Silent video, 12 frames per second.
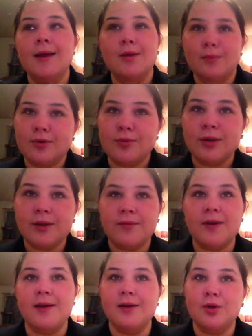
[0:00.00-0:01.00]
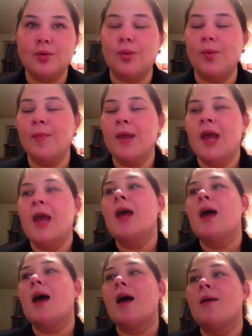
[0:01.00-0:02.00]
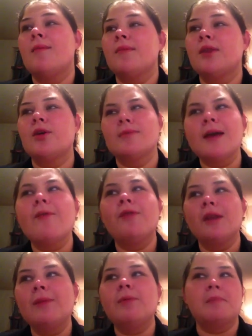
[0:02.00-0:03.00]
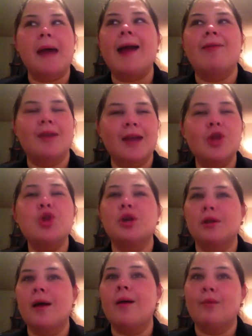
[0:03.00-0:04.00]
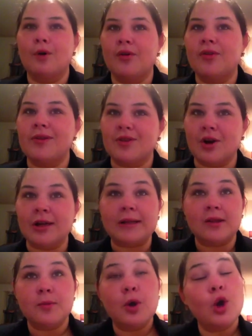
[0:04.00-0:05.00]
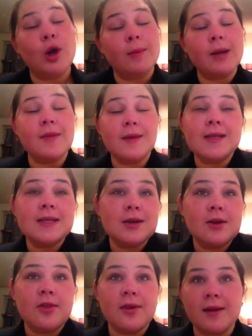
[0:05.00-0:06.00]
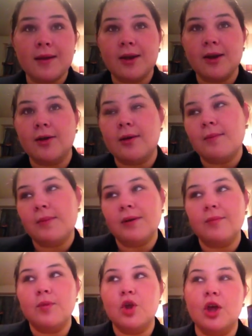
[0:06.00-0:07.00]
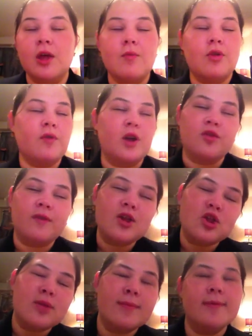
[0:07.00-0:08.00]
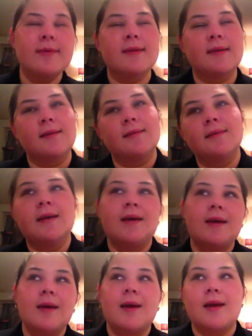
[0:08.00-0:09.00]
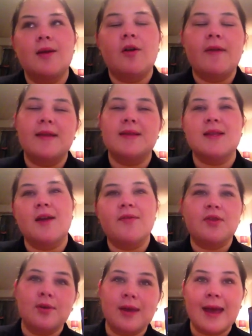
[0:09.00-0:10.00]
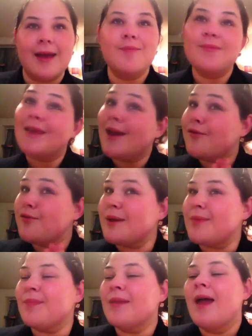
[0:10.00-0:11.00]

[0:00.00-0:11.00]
It was really fun and cool. So I've definitely been back in the kitchen a lot more since starting this program, and I think it's a good thing. You know, I've been cooking with fresh vegetables and all that stuff, so yay. Yay for me.